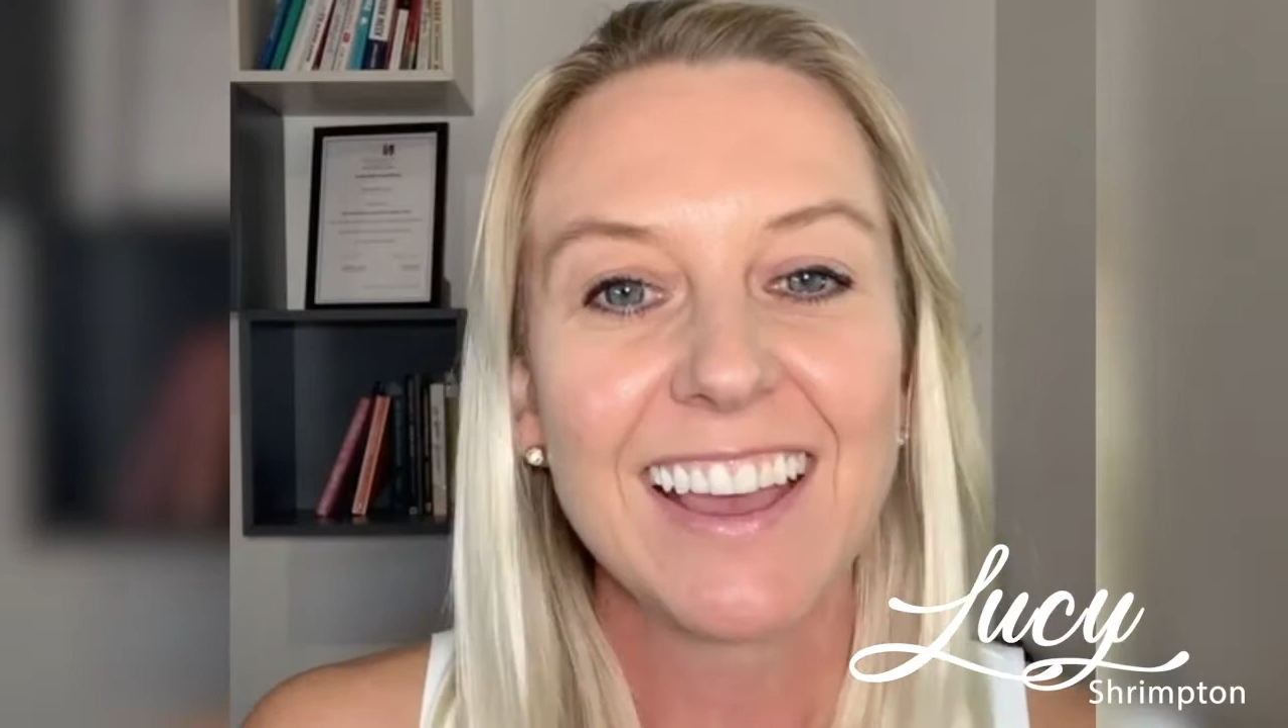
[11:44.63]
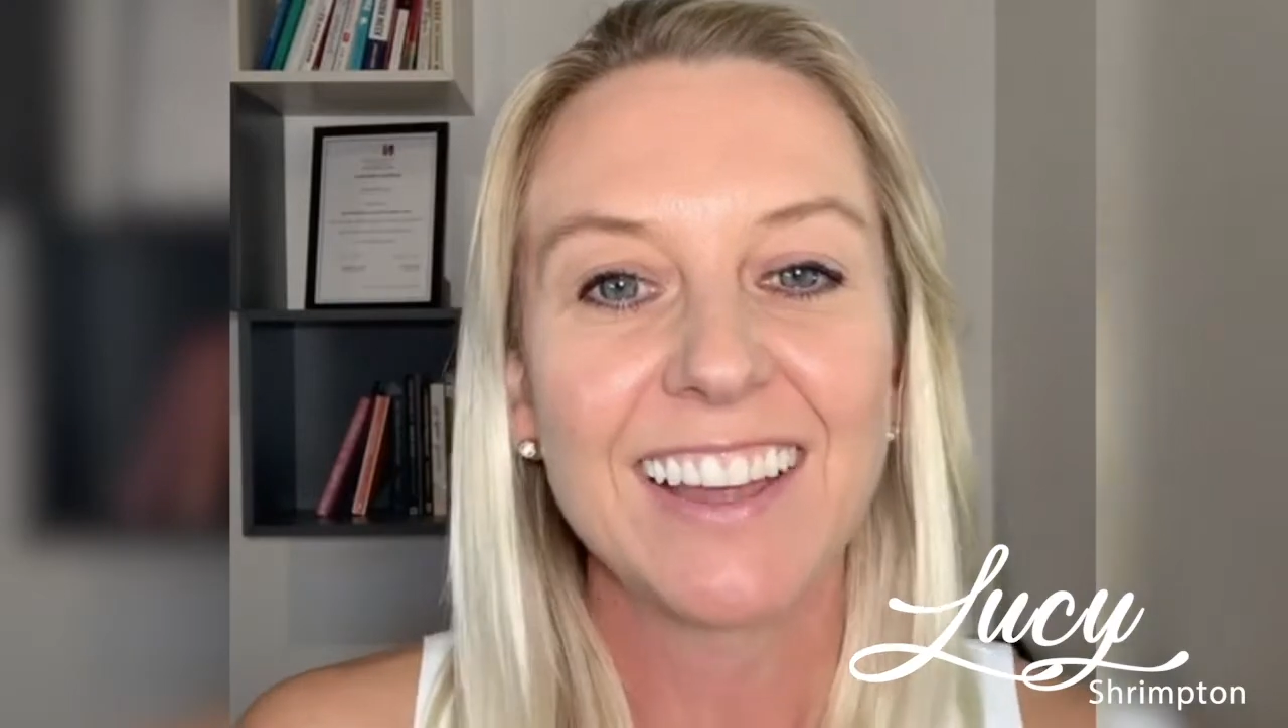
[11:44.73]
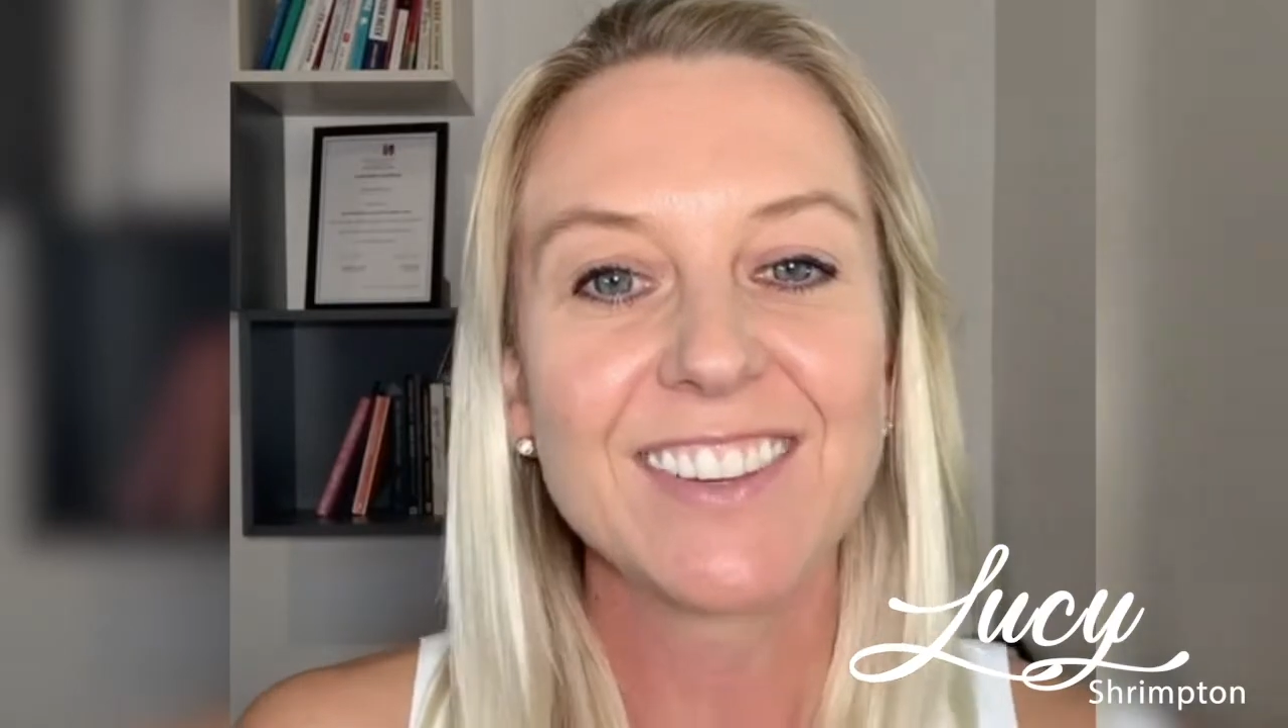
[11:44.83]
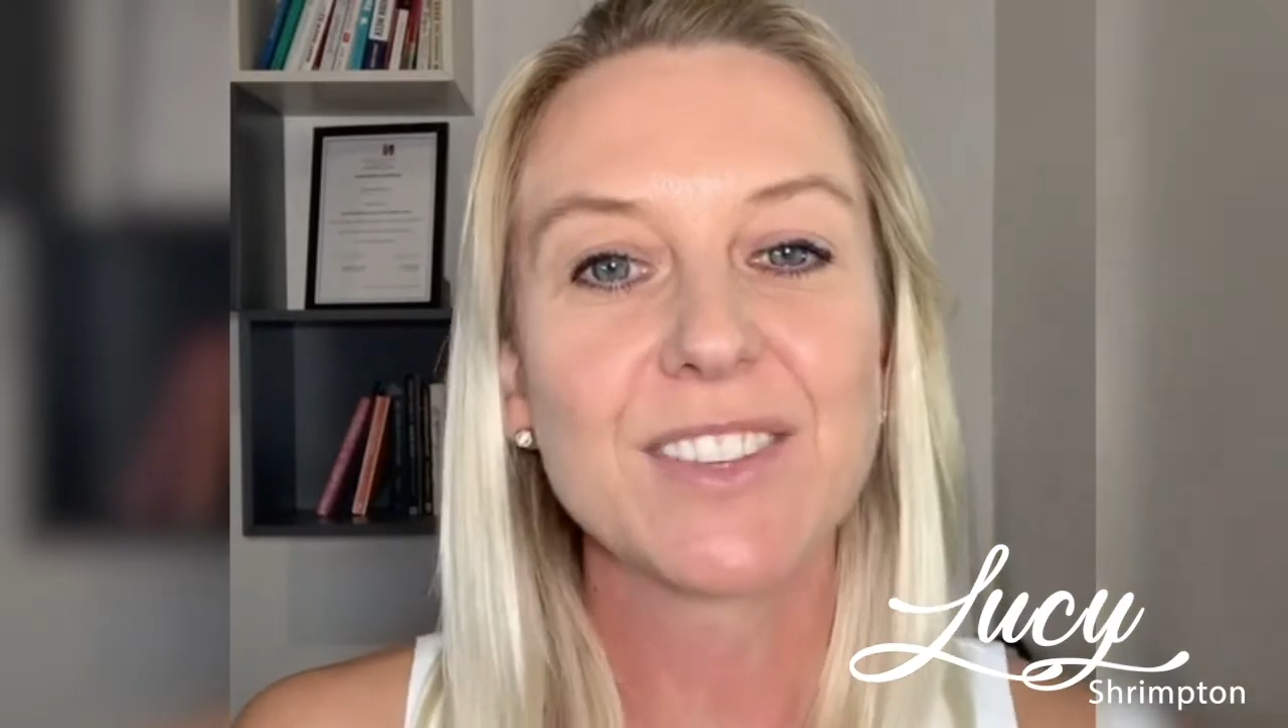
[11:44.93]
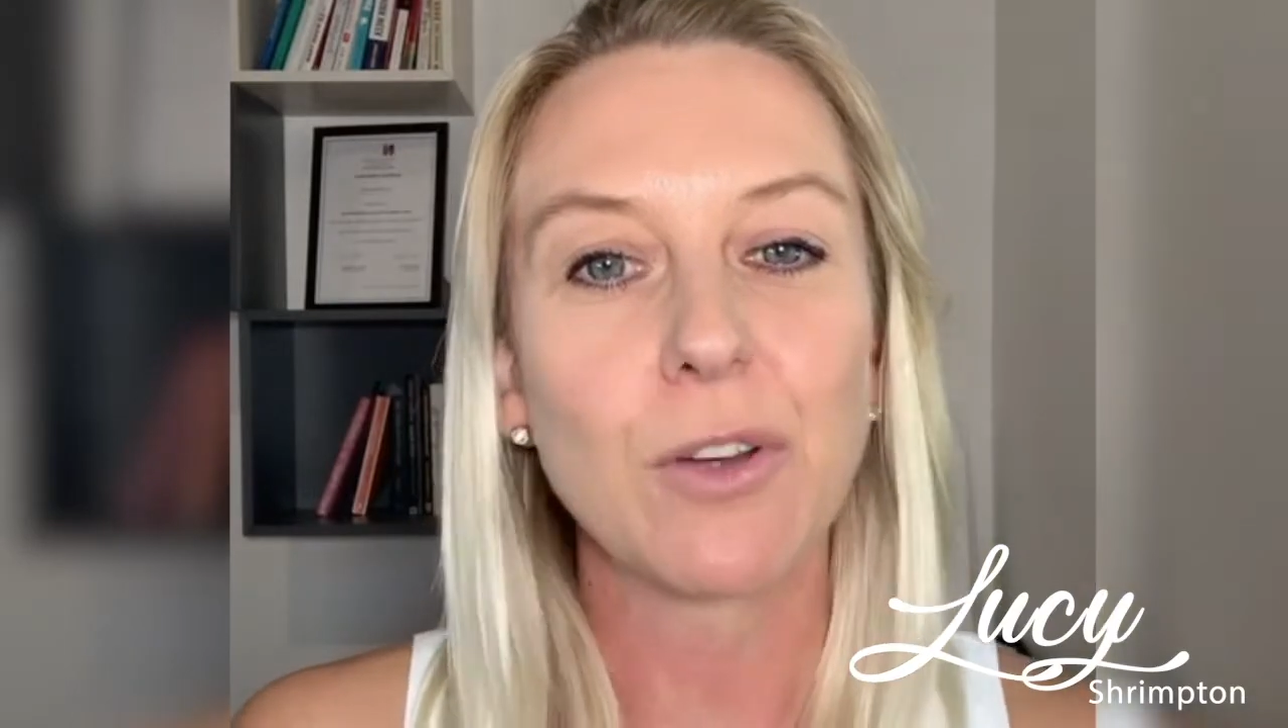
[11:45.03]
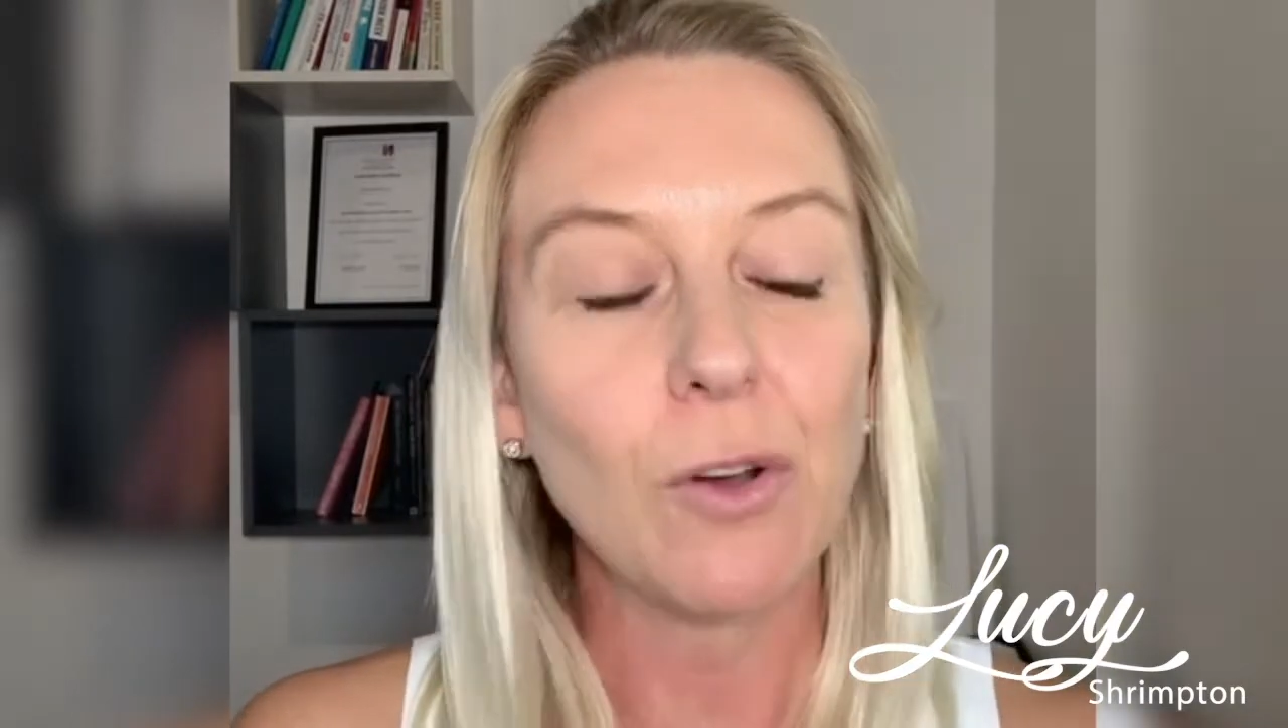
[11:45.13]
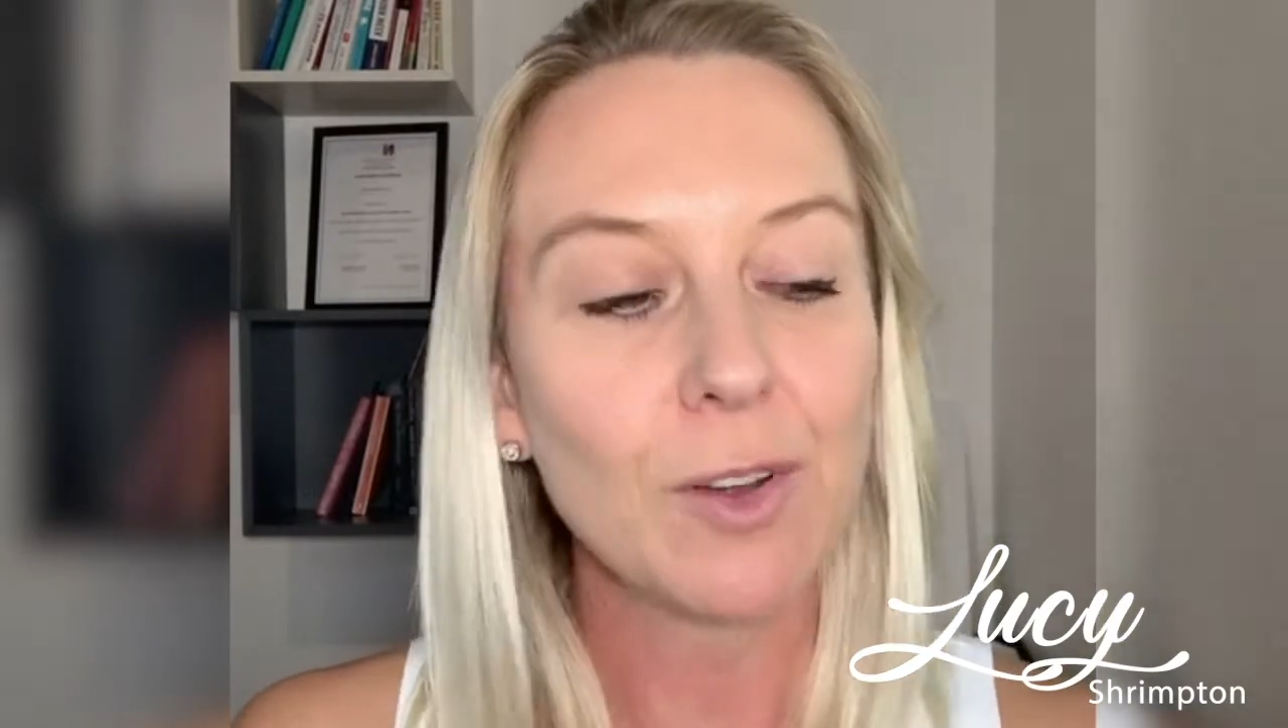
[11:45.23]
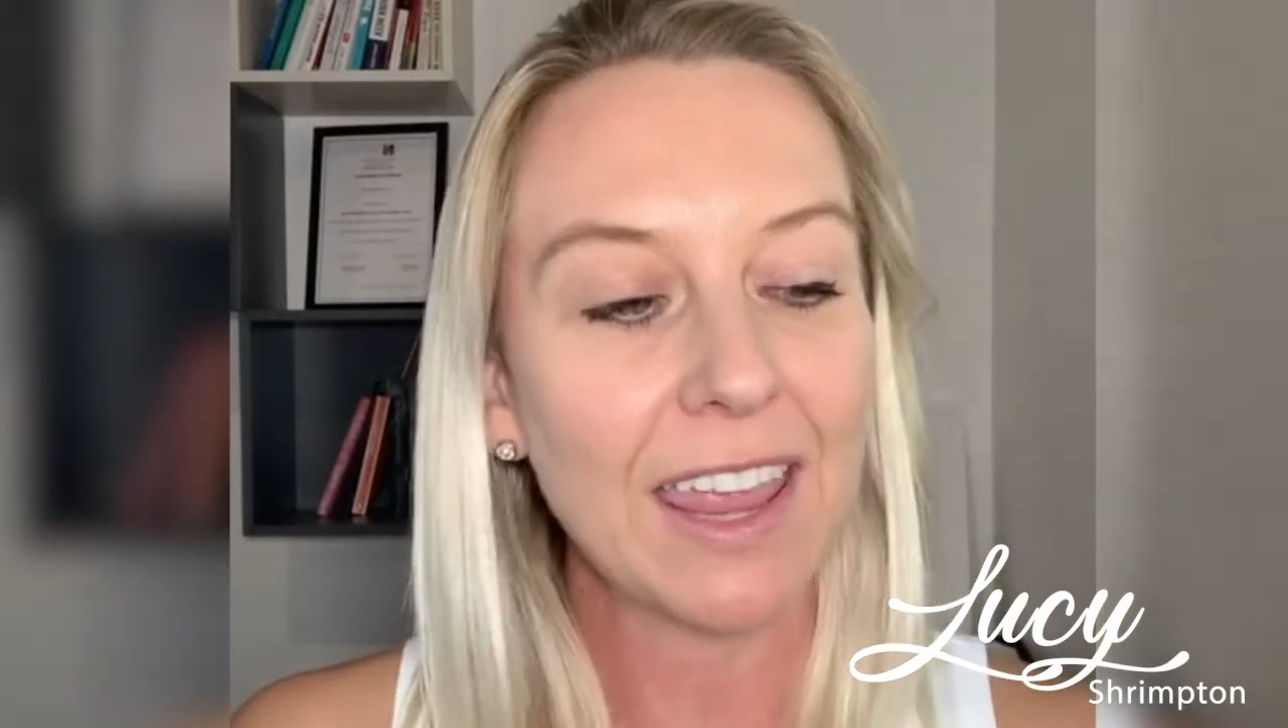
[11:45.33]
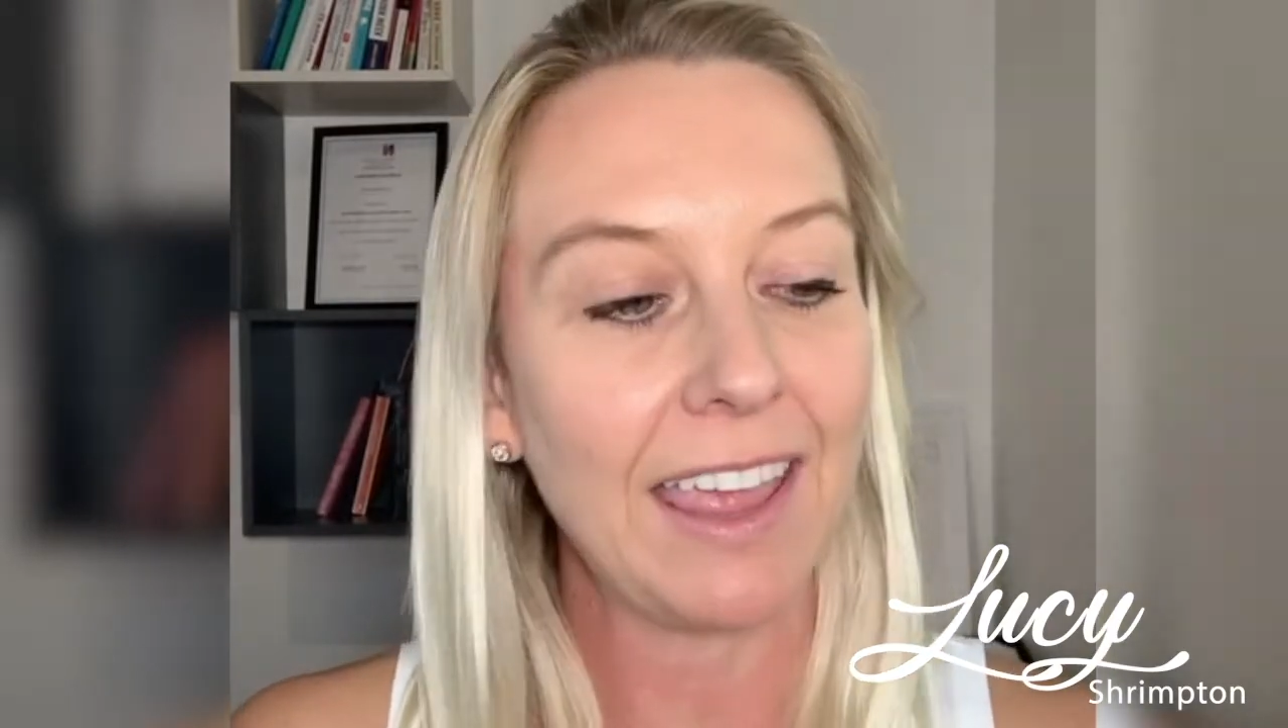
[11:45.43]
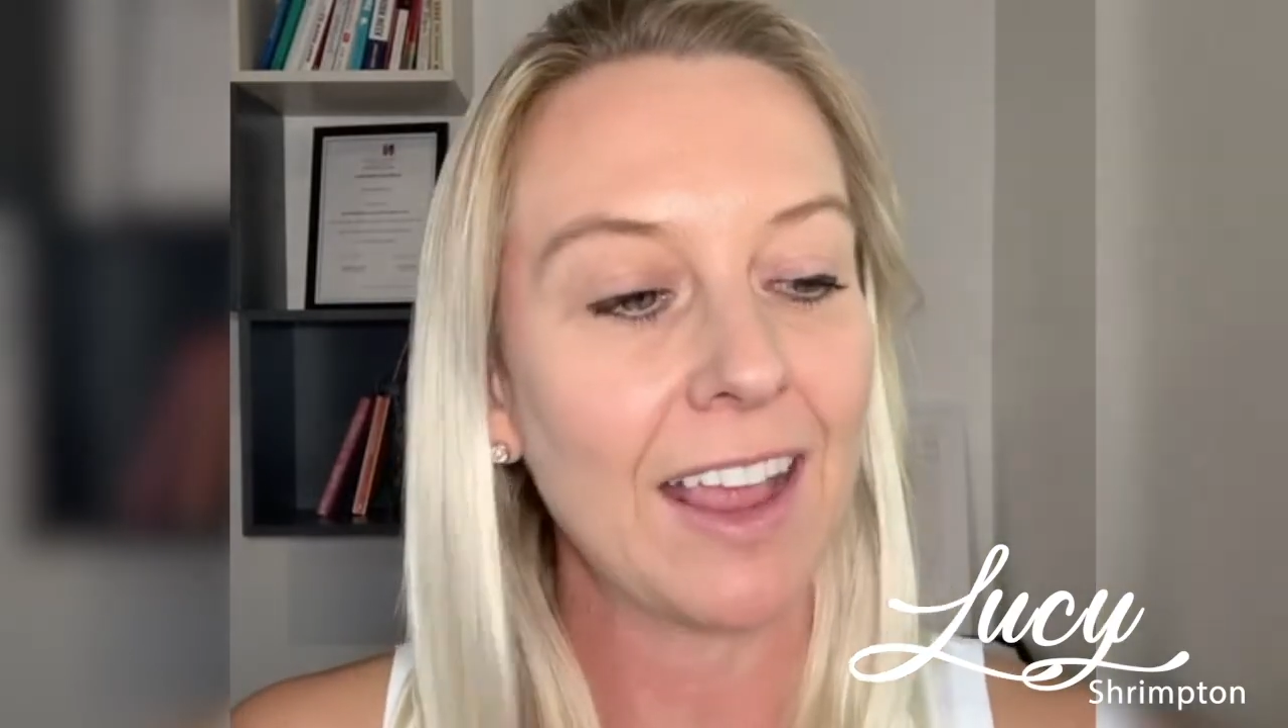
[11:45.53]
and just
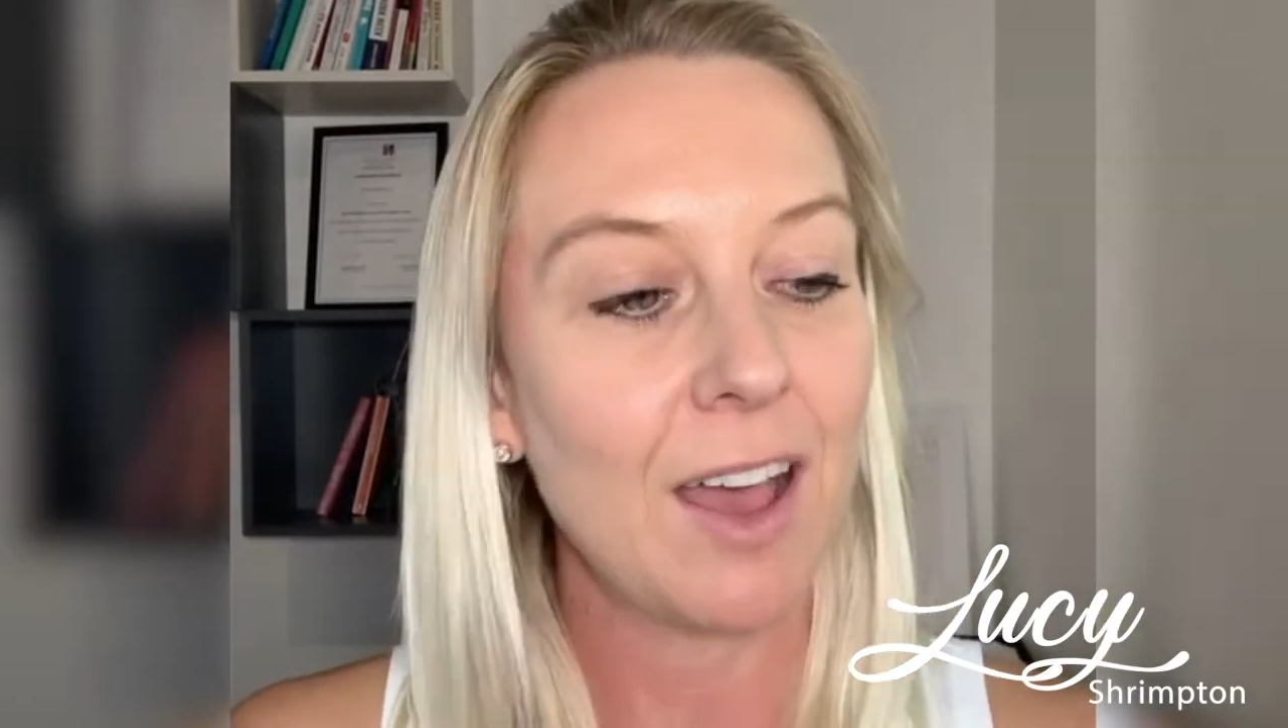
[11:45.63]
talking